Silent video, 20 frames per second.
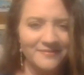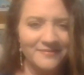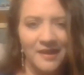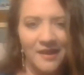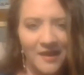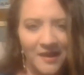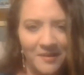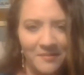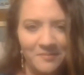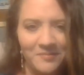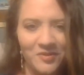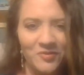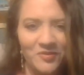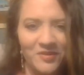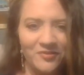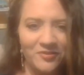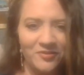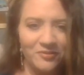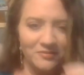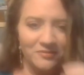you
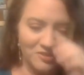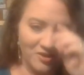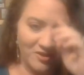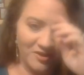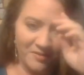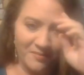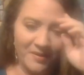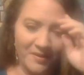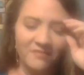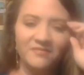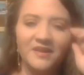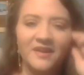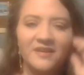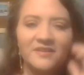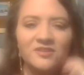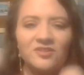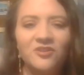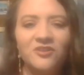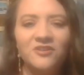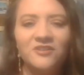never talk about
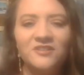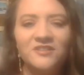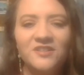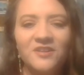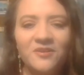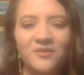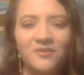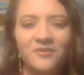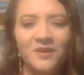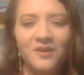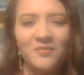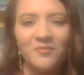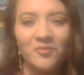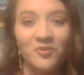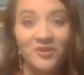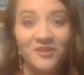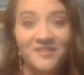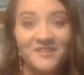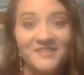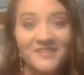NASCAR, so
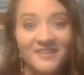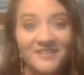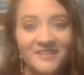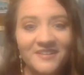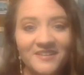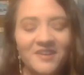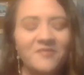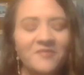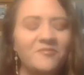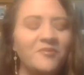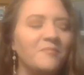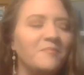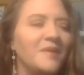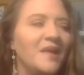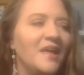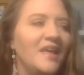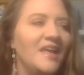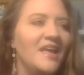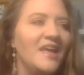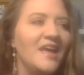where did this idea come
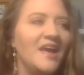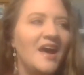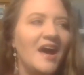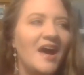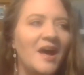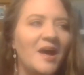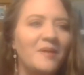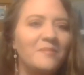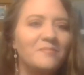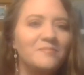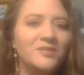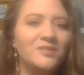from?